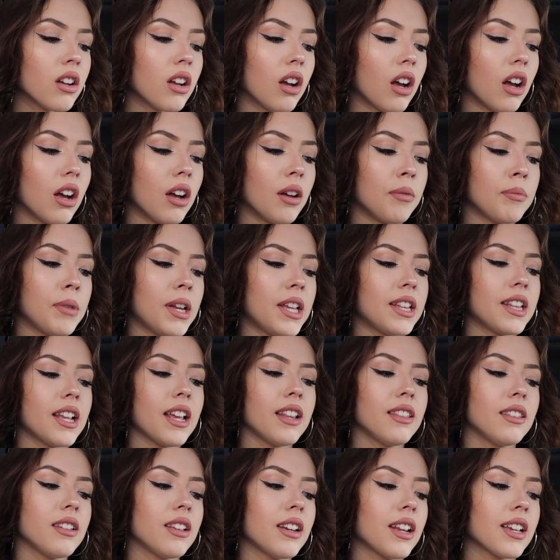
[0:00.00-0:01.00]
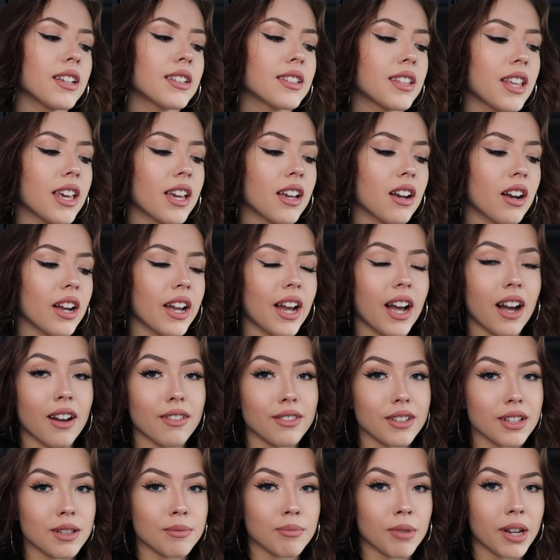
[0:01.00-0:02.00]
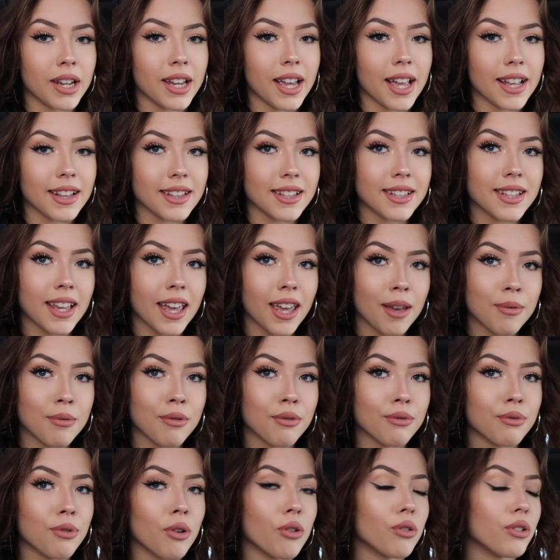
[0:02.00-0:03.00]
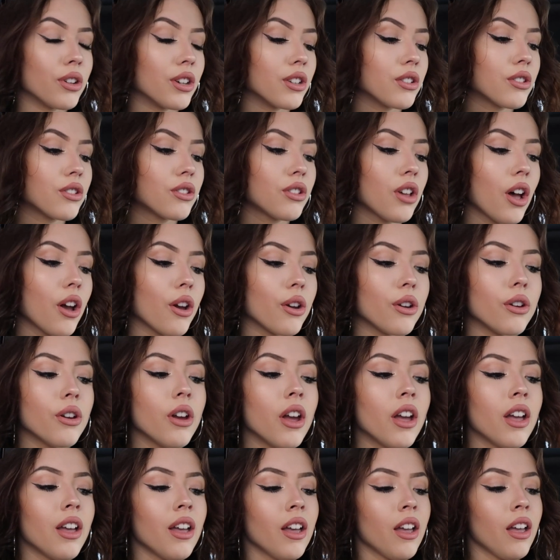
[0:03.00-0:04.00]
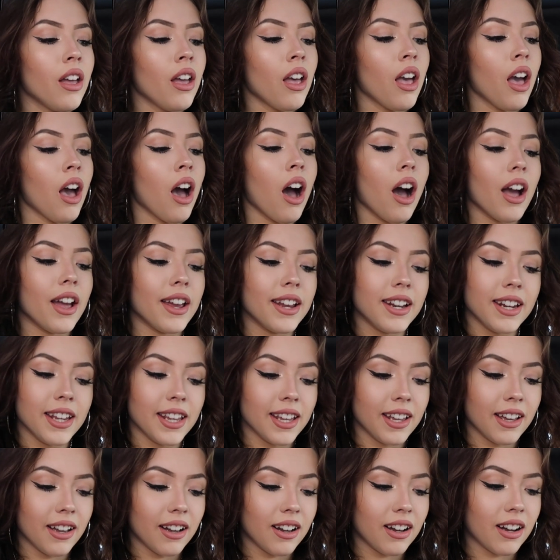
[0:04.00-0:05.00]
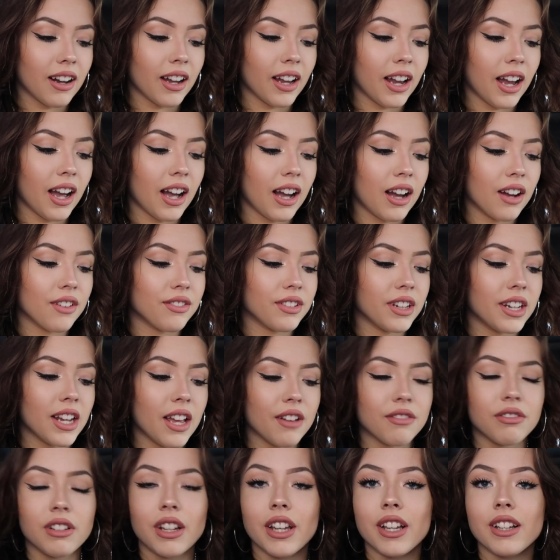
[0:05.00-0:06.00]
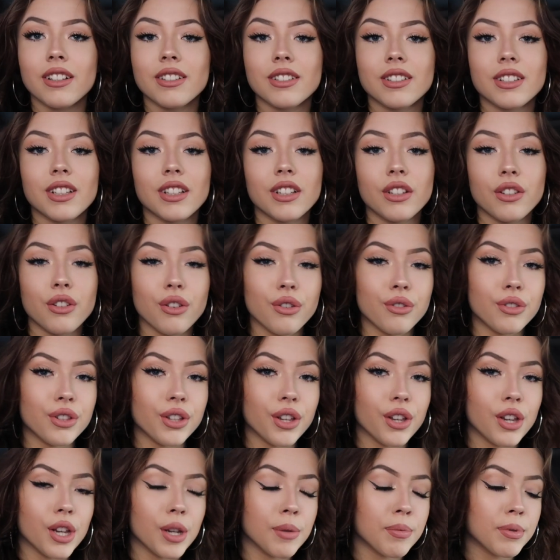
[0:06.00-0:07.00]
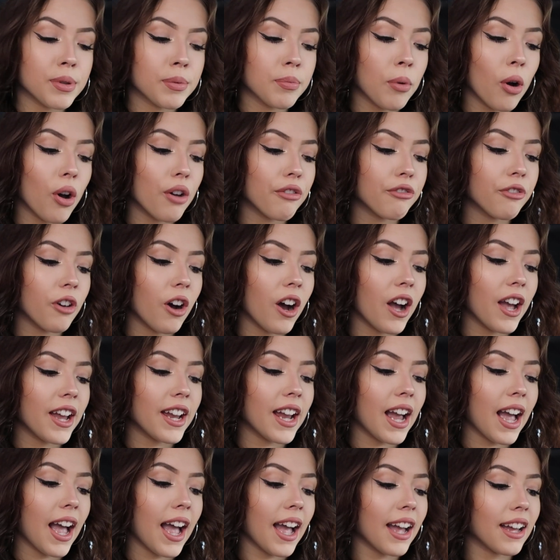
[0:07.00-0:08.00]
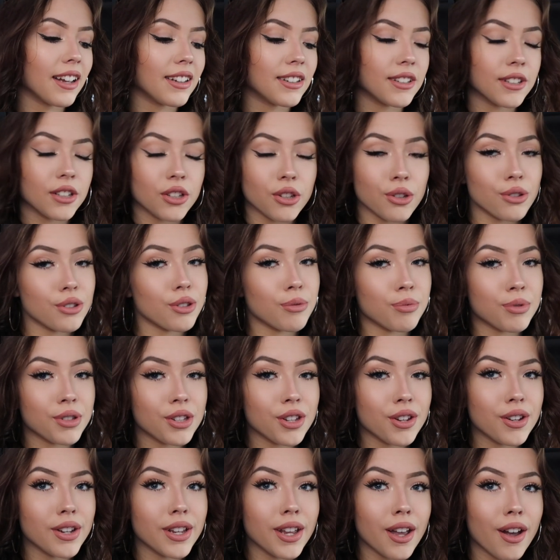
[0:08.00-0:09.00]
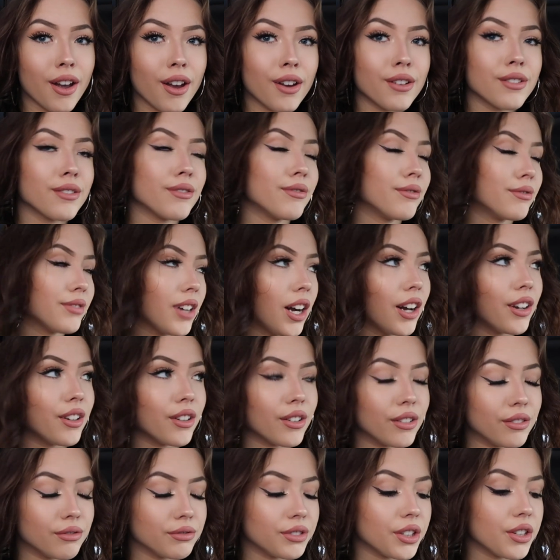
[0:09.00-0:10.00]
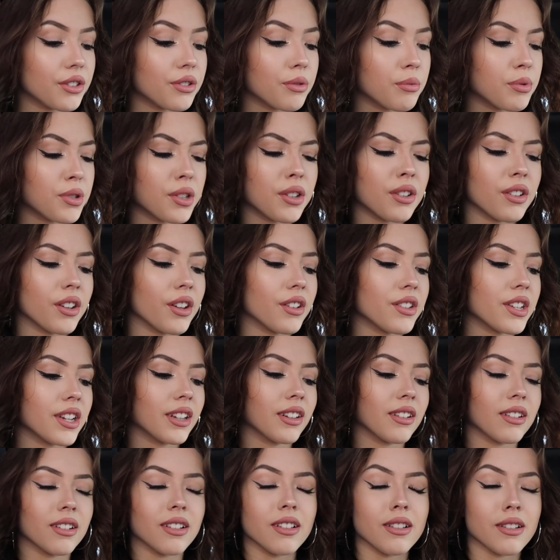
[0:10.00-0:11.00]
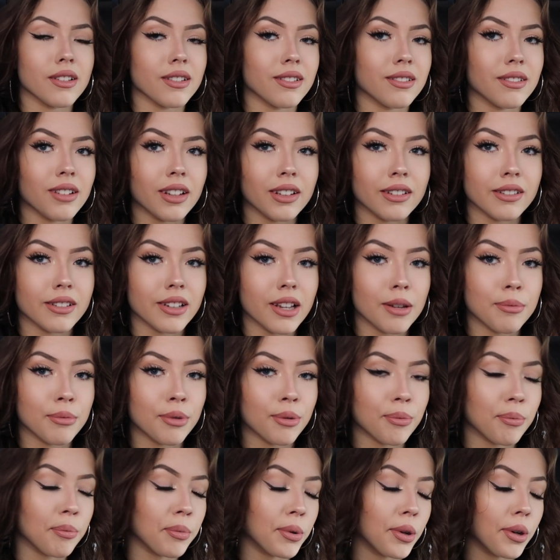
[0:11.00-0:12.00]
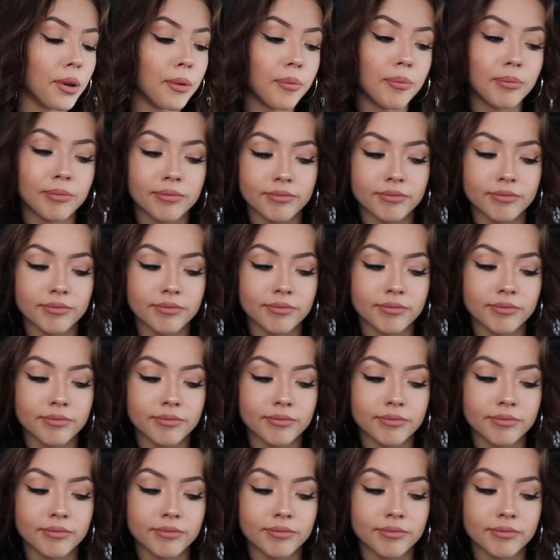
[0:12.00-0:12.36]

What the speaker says: And then the next thing I have is my entertainment folder. So in here I have Netflix, YouTube, Spotify, and YouTube Studio. I know YouTube Studio technically isn't entertainment, but